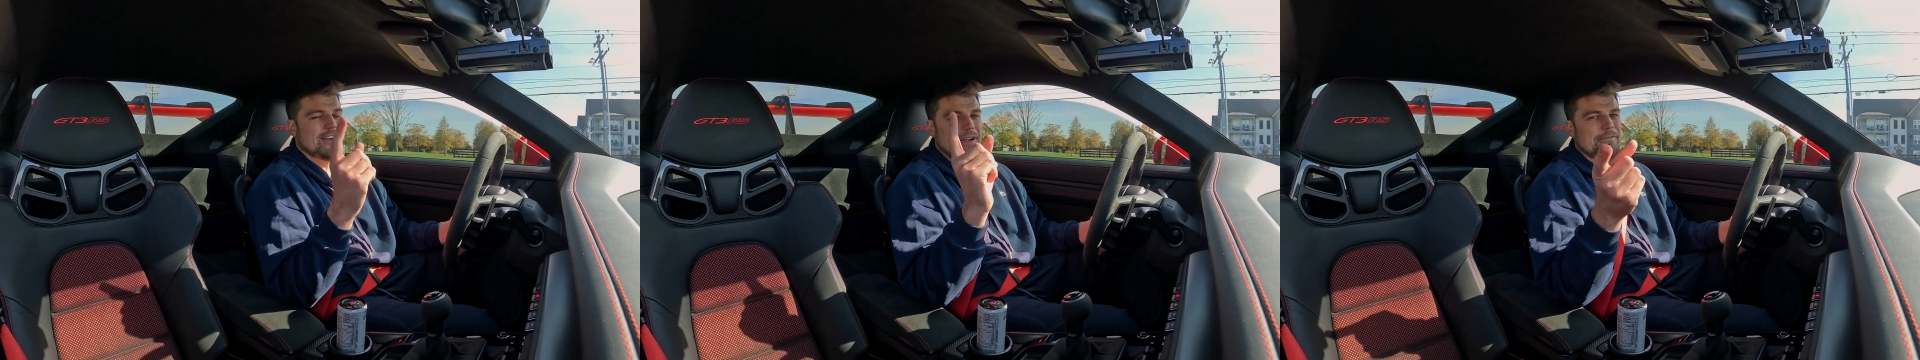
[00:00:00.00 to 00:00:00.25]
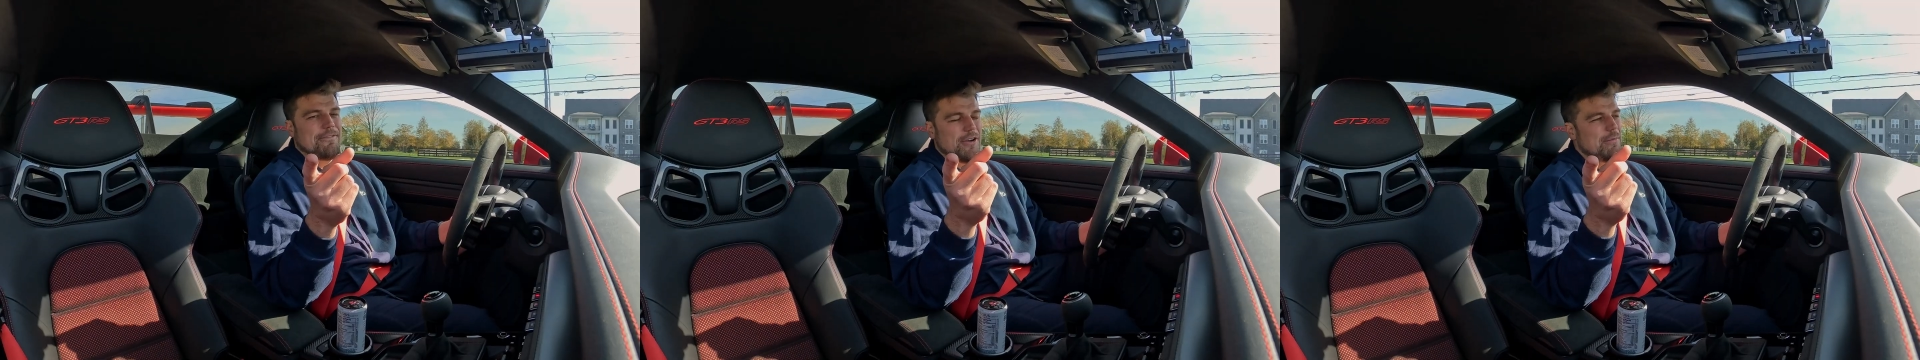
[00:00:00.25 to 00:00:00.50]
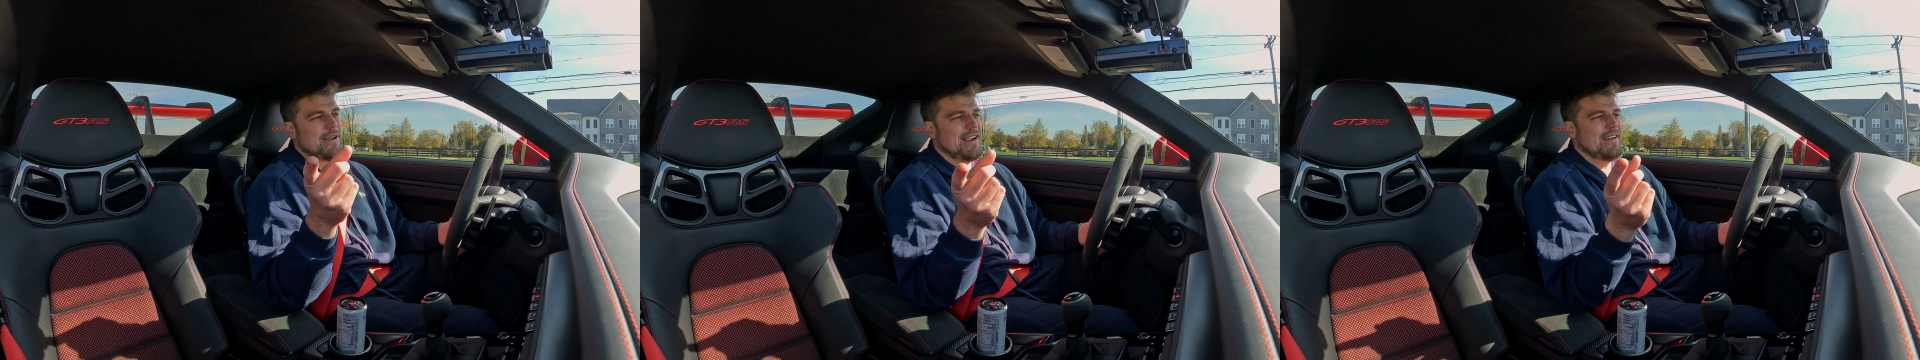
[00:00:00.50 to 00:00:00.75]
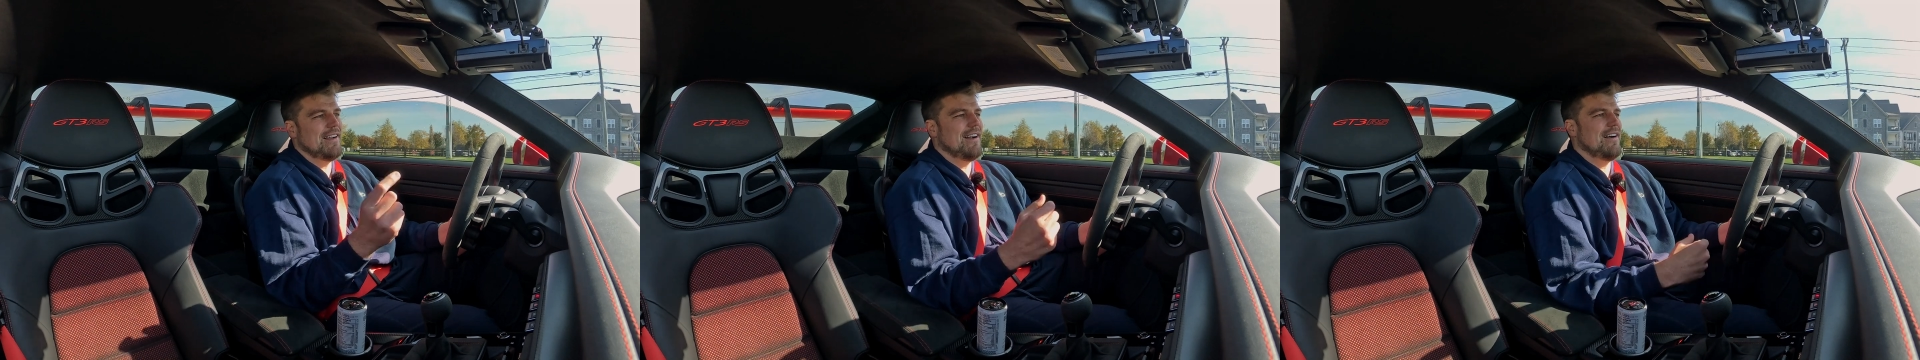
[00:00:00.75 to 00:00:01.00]
I'm
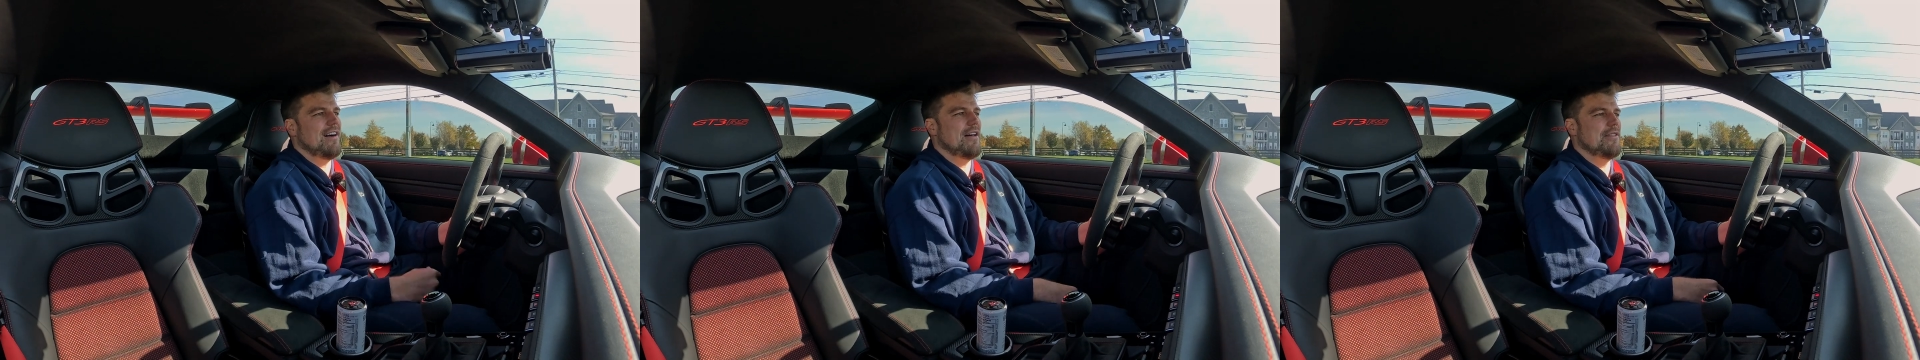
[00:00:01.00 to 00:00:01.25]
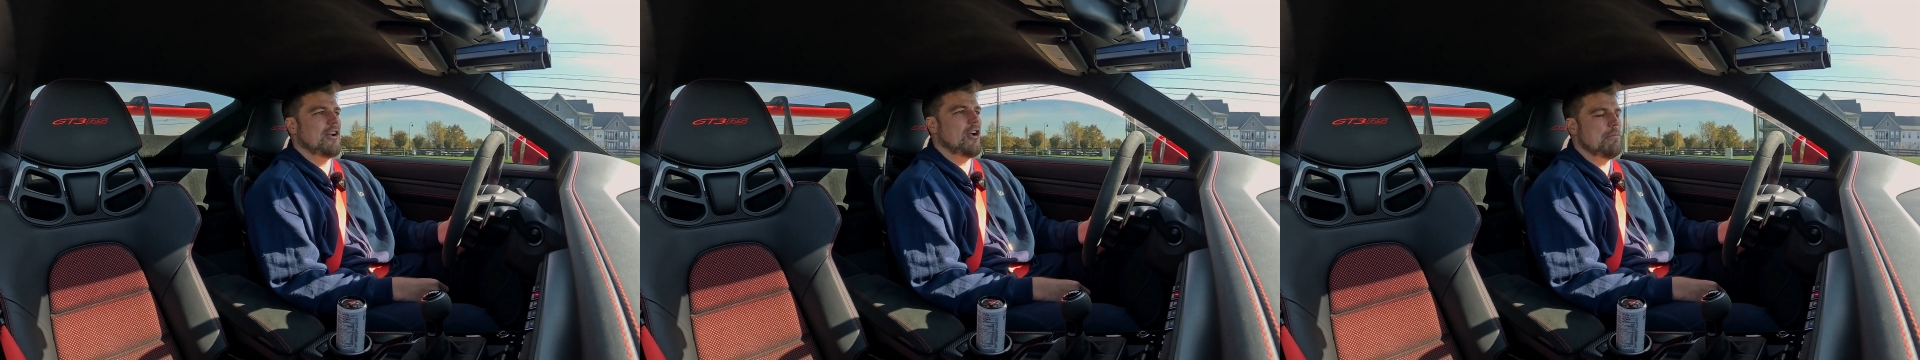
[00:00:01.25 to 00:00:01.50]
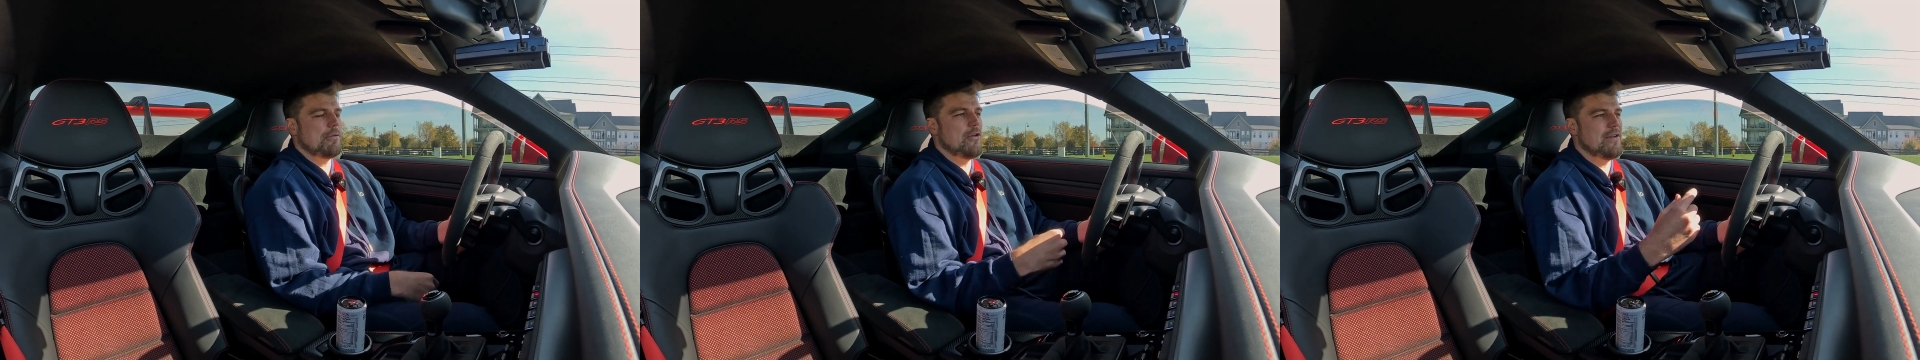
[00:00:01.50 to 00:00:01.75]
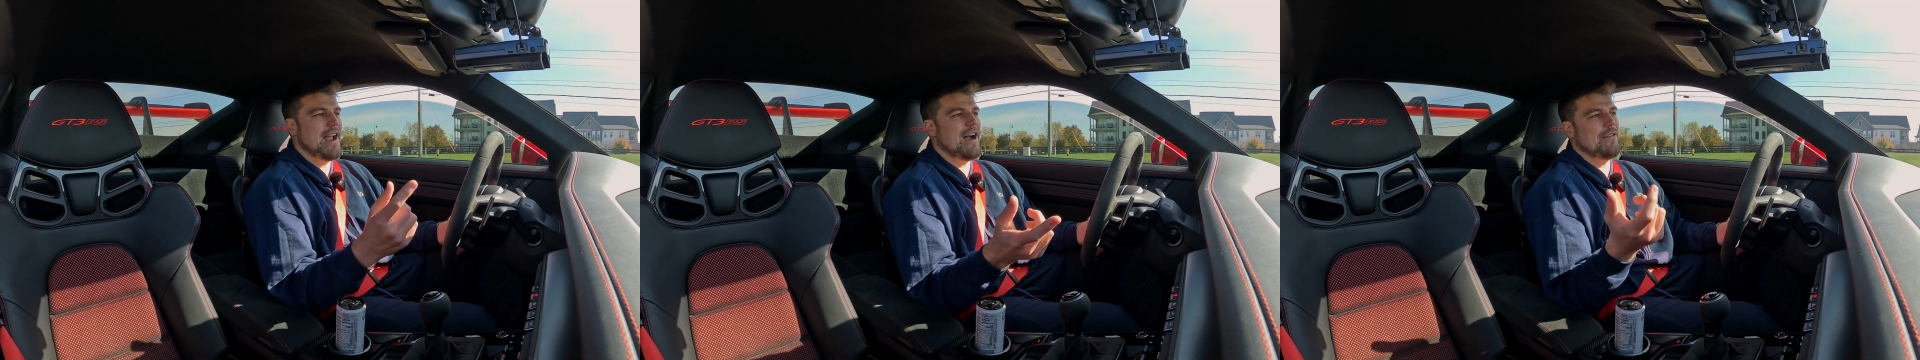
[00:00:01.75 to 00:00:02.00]
filming on the
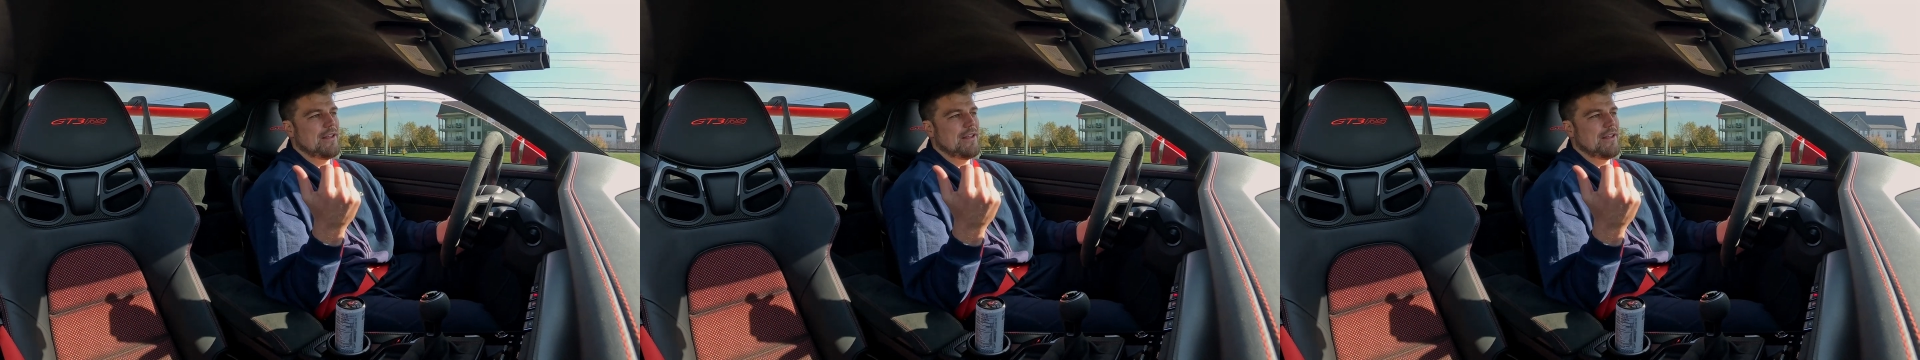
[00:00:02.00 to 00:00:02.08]
GoPro now